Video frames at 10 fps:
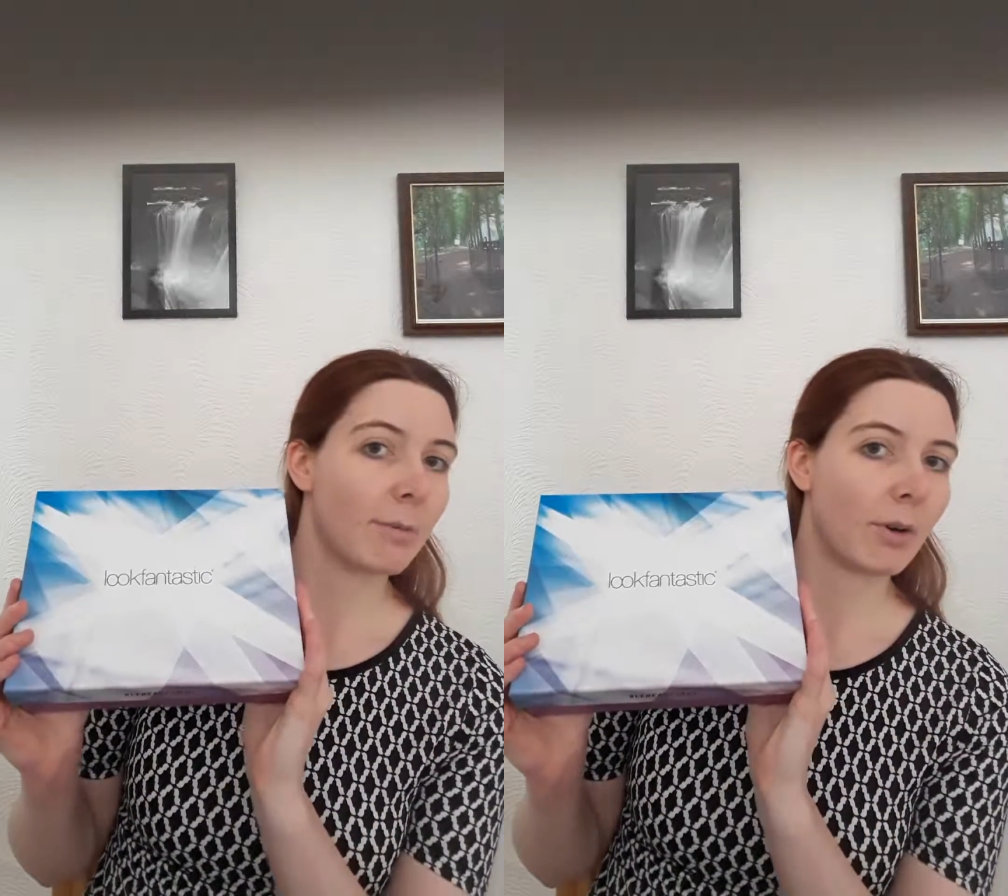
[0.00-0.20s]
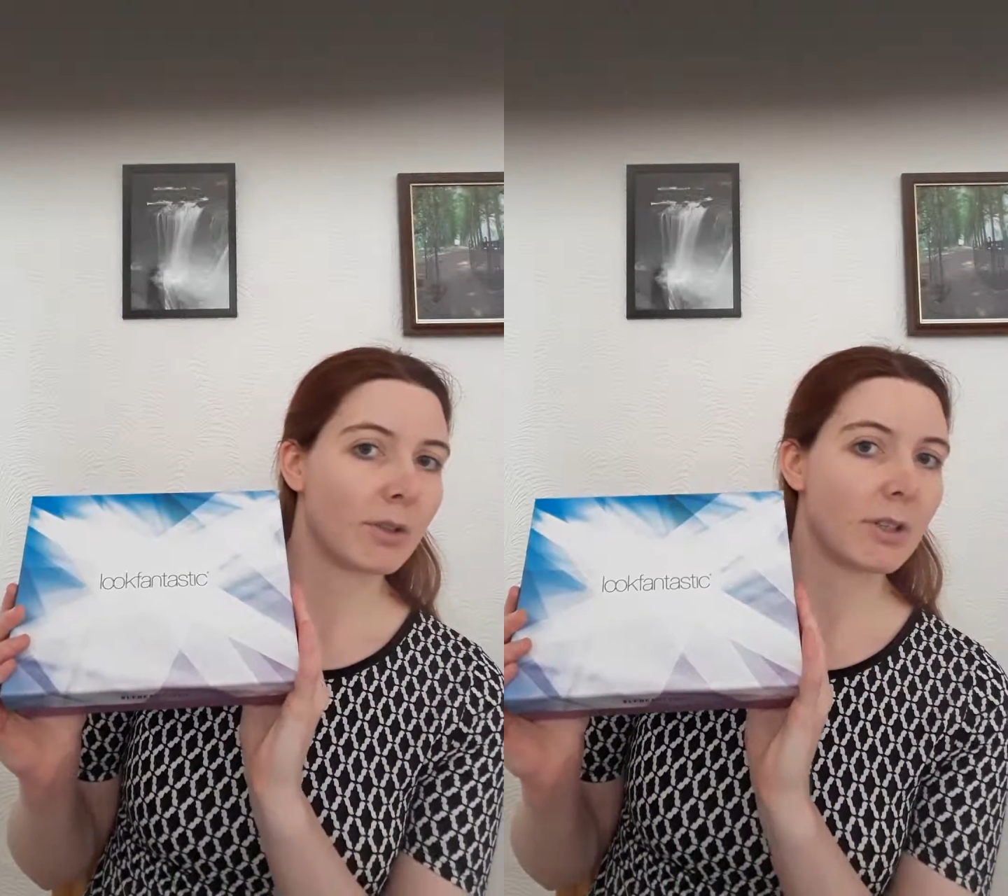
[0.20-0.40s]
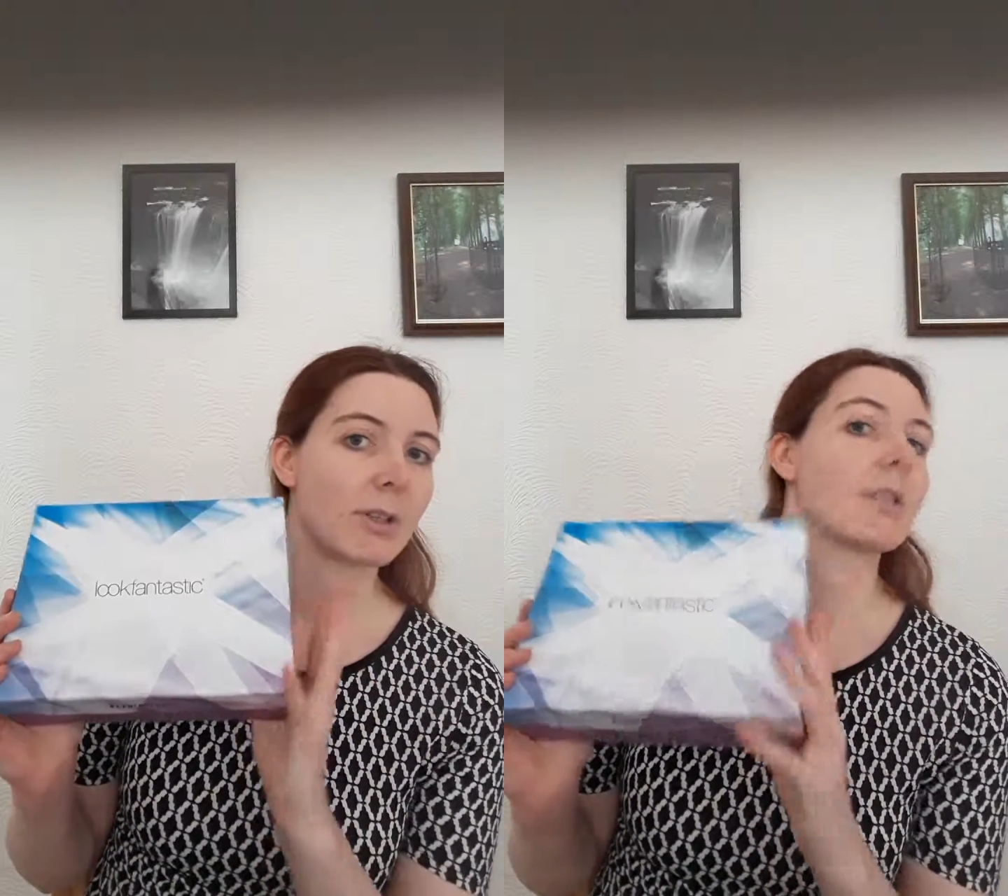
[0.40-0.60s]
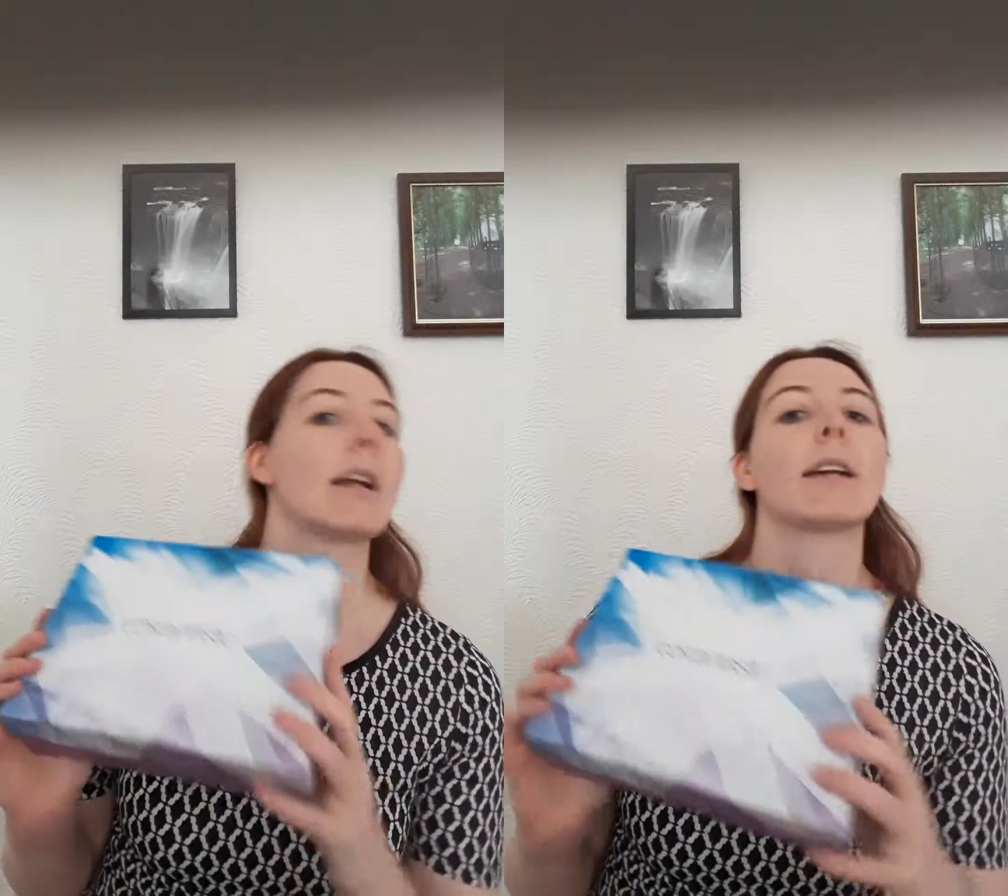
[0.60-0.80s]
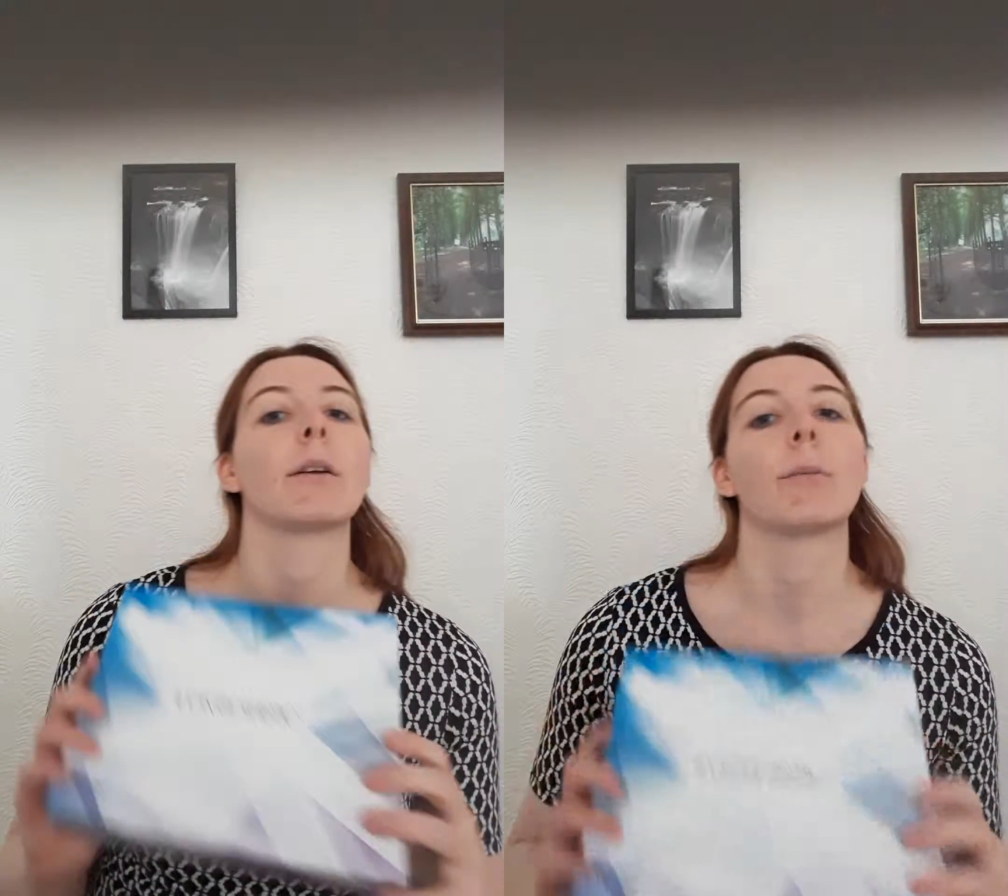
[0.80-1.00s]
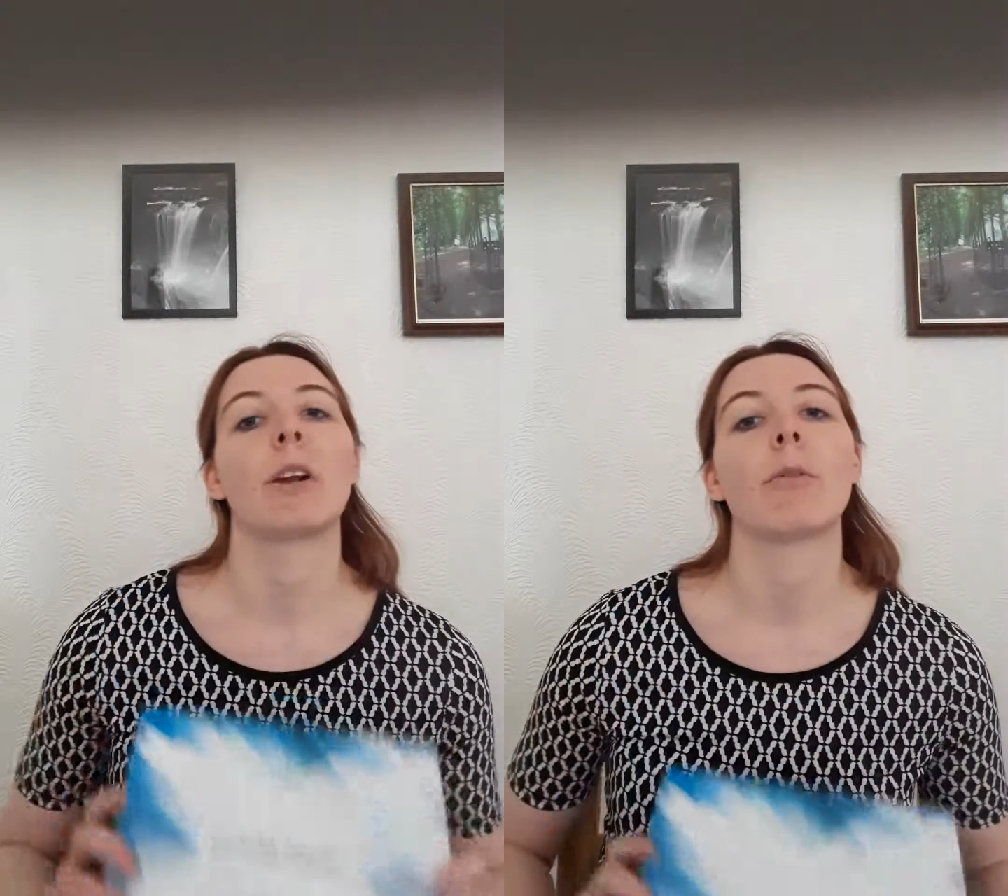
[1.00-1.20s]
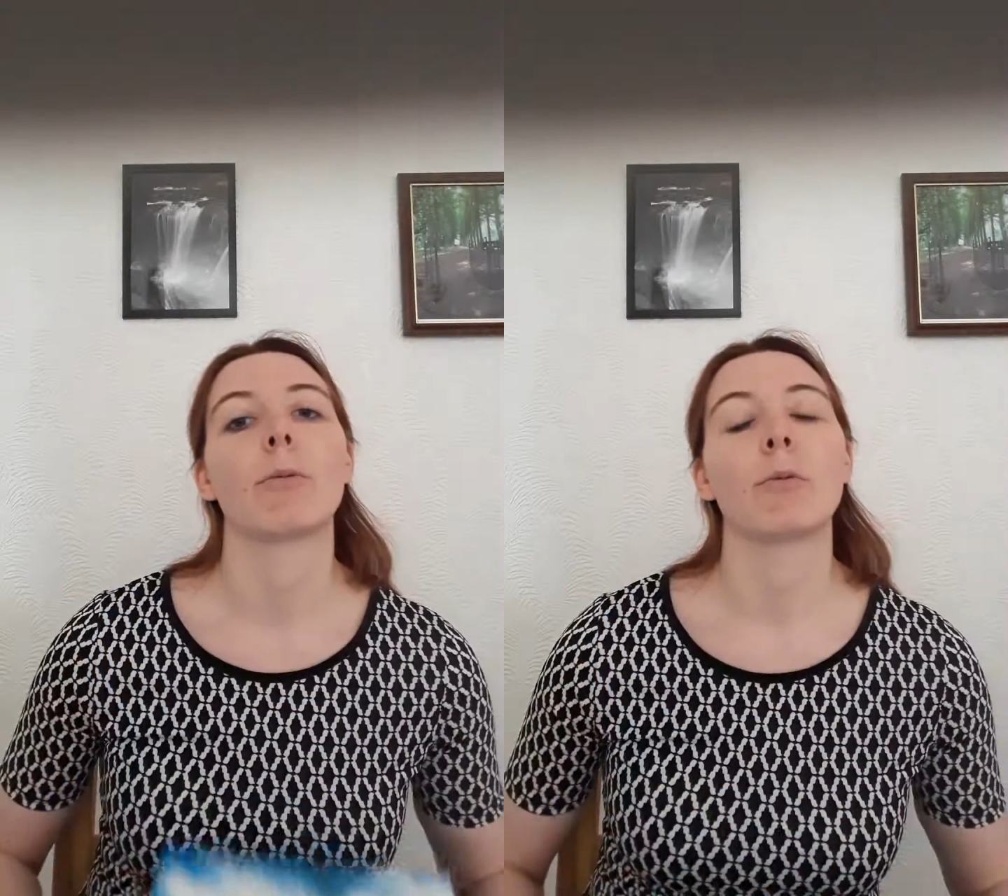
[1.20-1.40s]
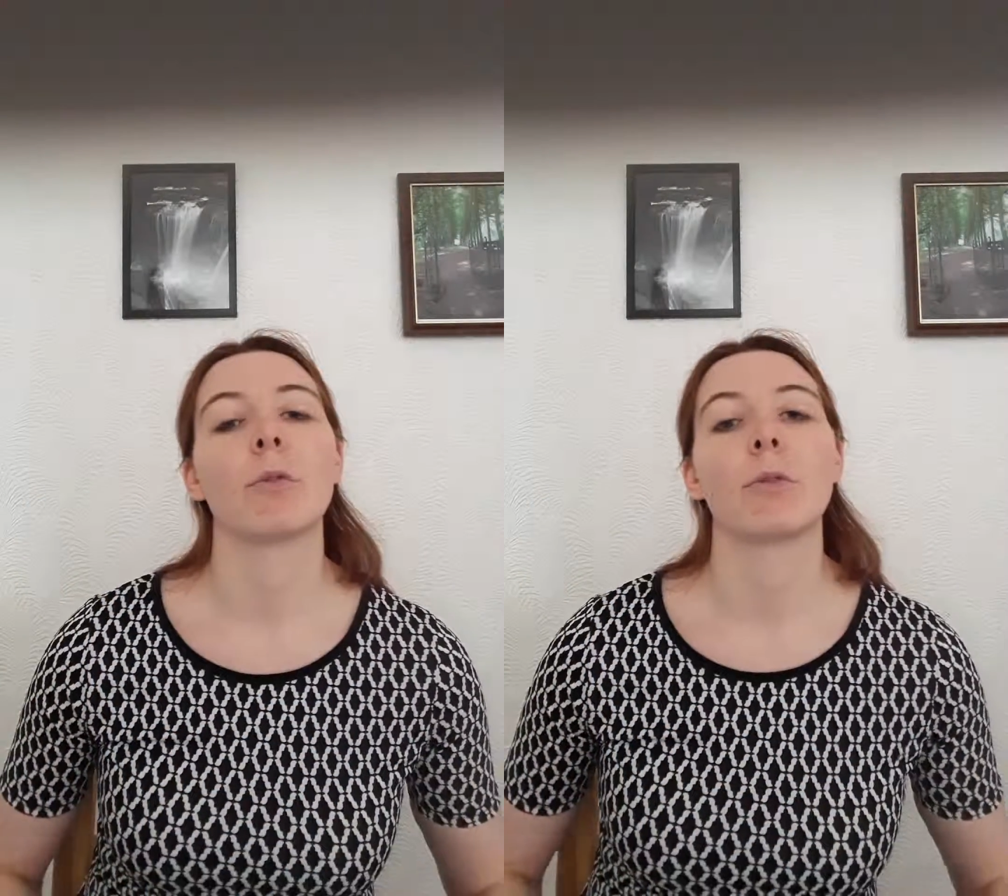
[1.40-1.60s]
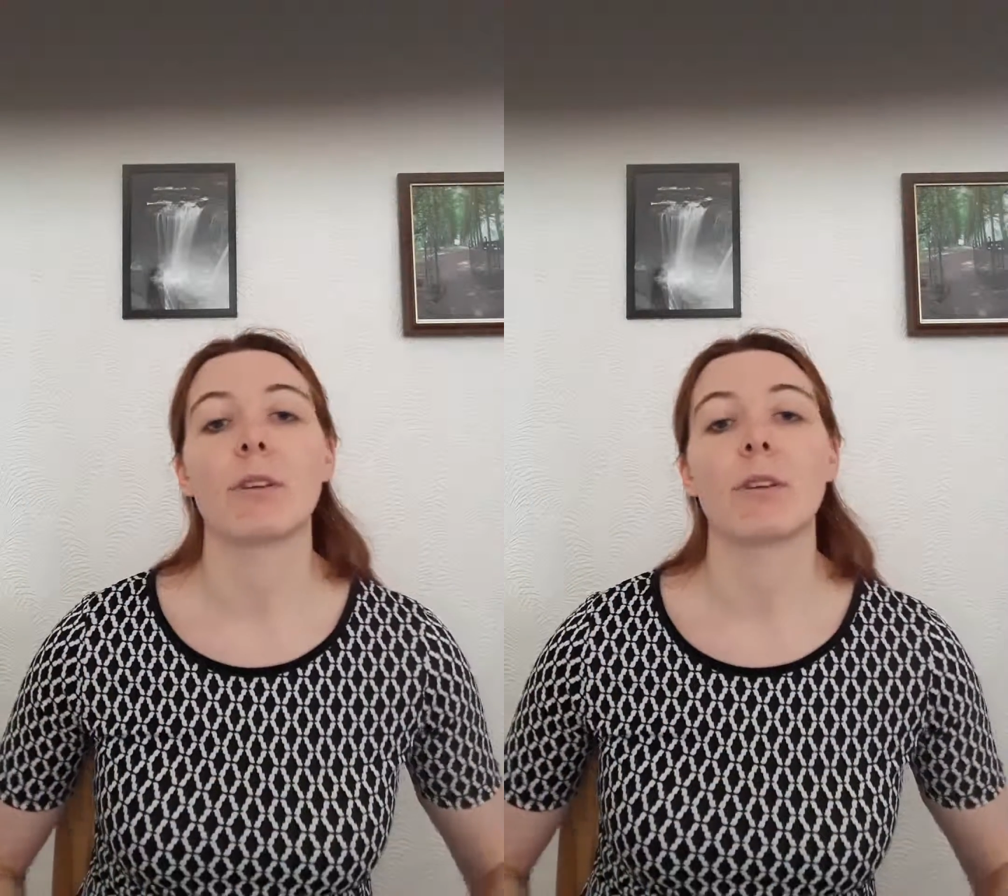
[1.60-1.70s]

box looks like, but I will